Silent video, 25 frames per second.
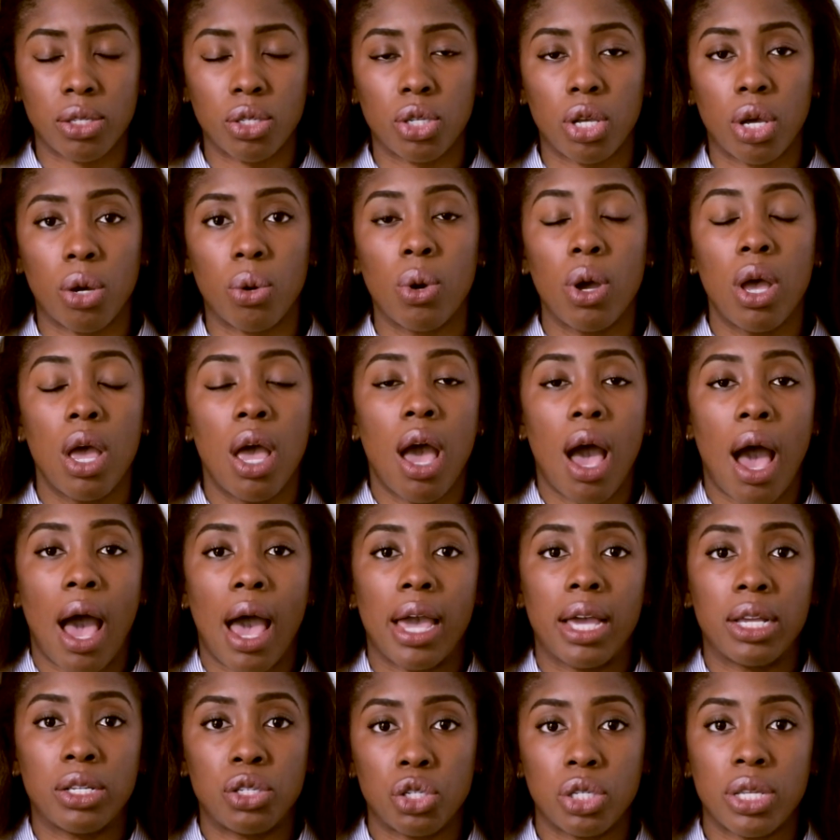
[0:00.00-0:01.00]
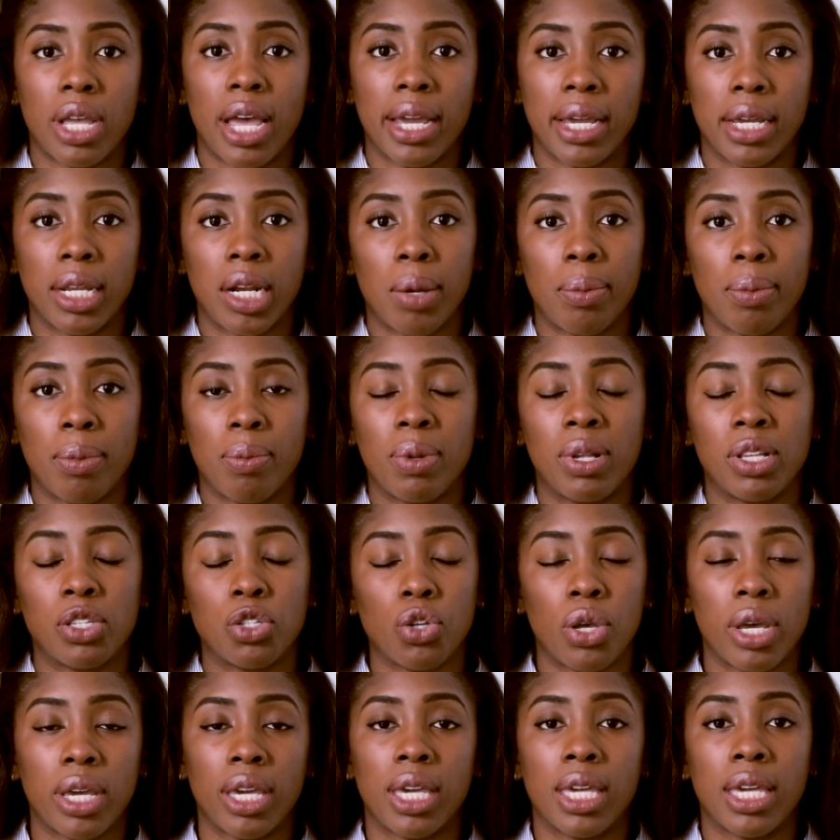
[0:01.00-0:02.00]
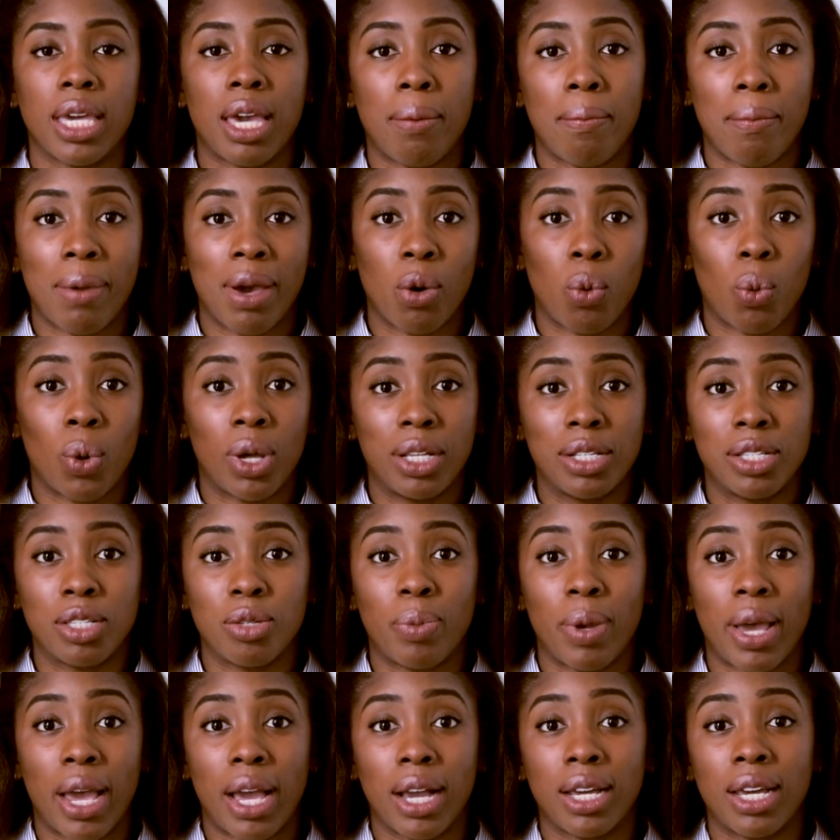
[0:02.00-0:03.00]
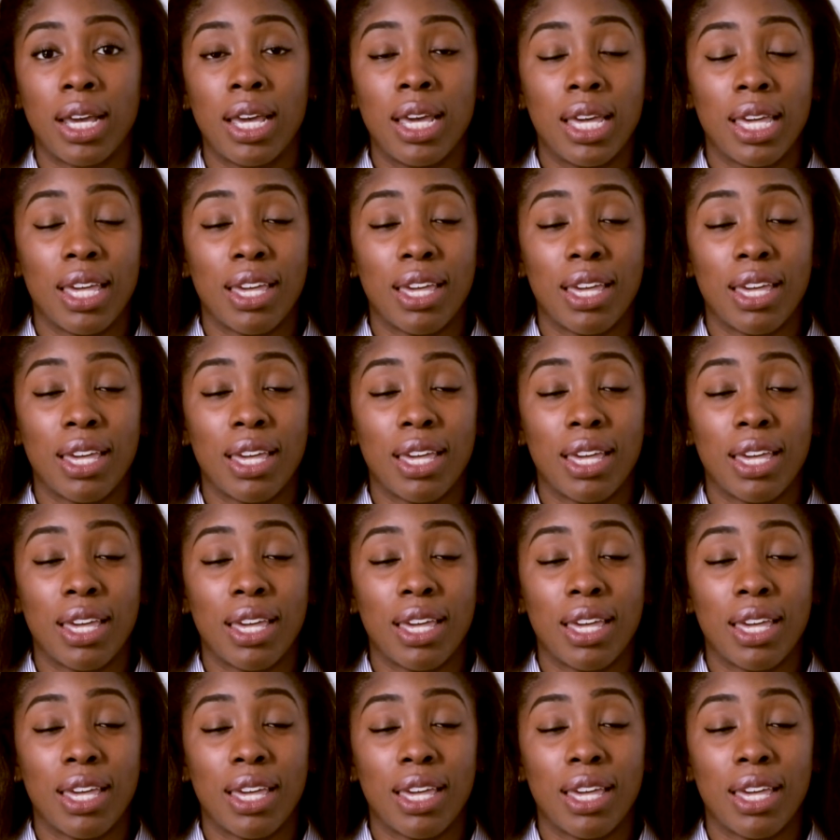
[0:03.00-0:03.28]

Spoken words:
So I just hike it up a bit so I can get my waist back.